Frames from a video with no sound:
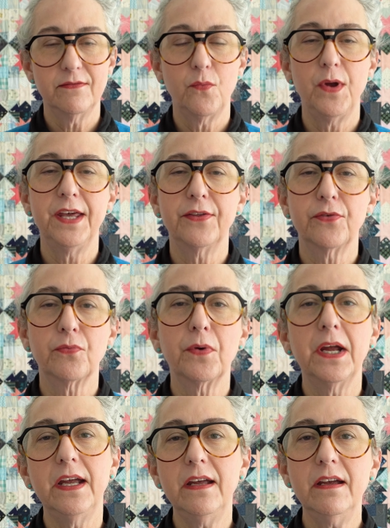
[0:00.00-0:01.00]
Week
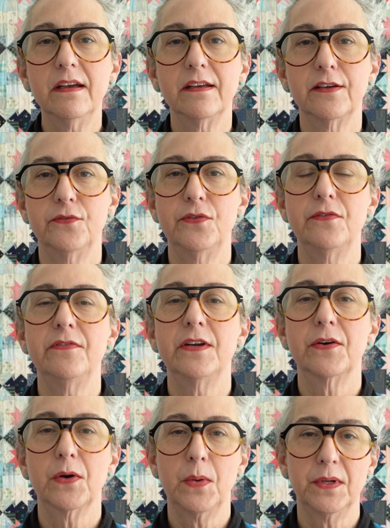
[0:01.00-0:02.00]
3 of the
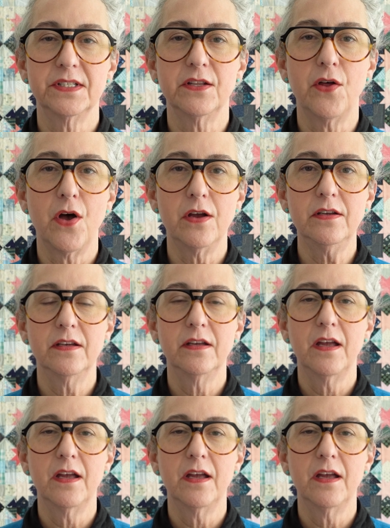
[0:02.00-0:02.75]
Vira Quiltalong.